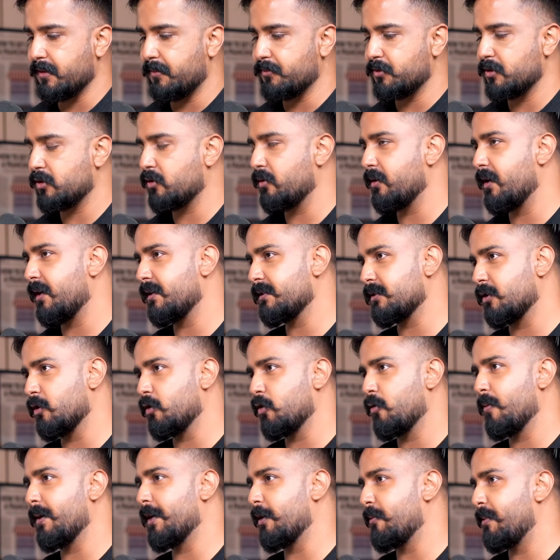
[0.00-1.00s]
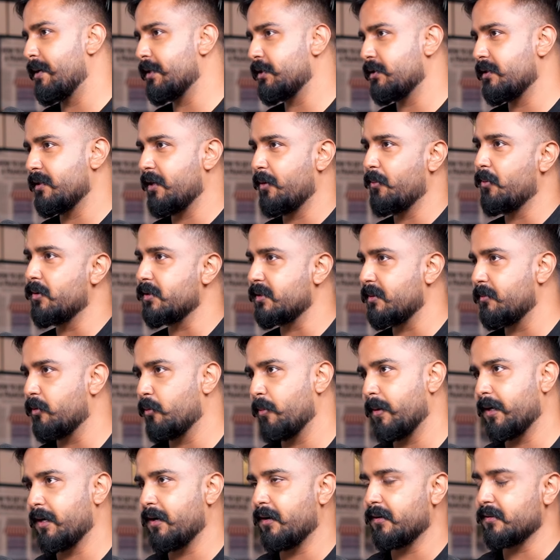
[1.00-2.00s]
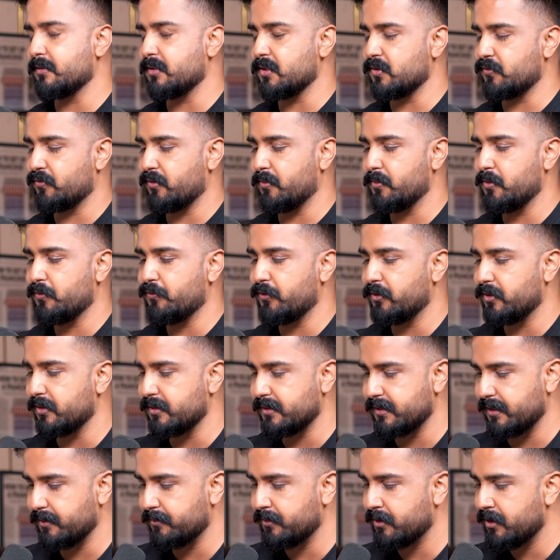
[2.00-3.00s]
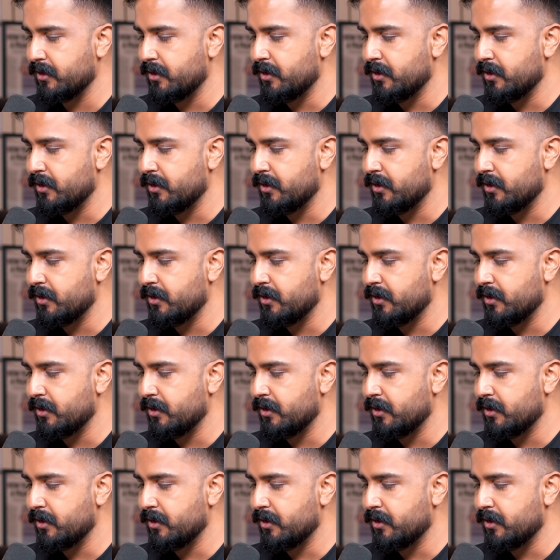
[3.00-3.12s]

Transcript: I'm just going to ask you a quick question. I want some quick answers from you for the same.